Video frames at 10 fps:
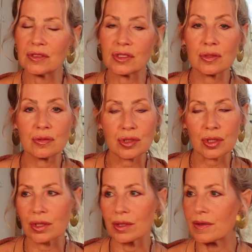
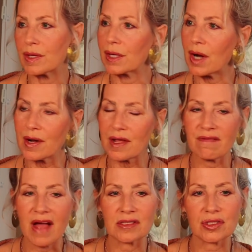suture, the
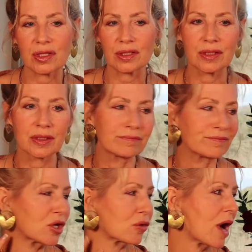
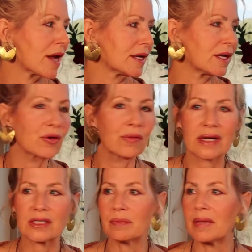cardiovascular carotid
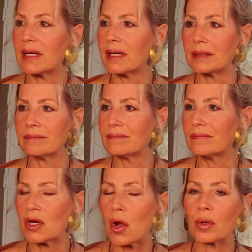
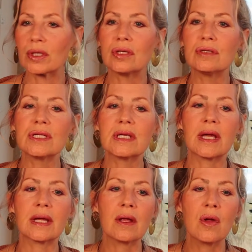endarterectomy. You know, we're using
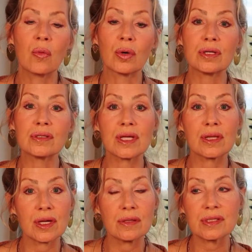it, we're
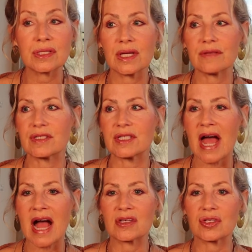using those gifts
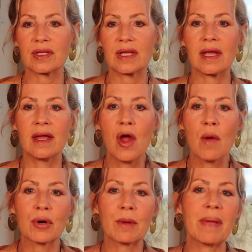to actually
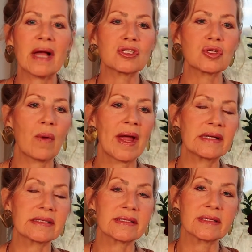
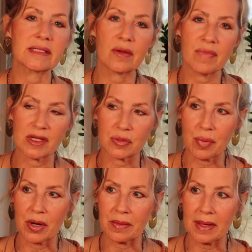perpetuate a system that's
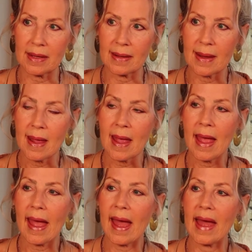broken.
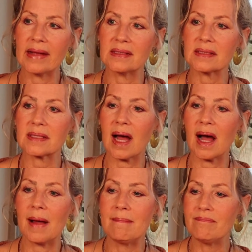And,
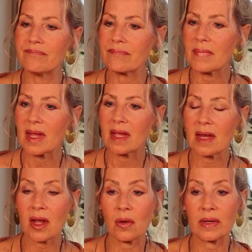um,
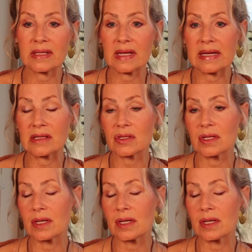you know, it, it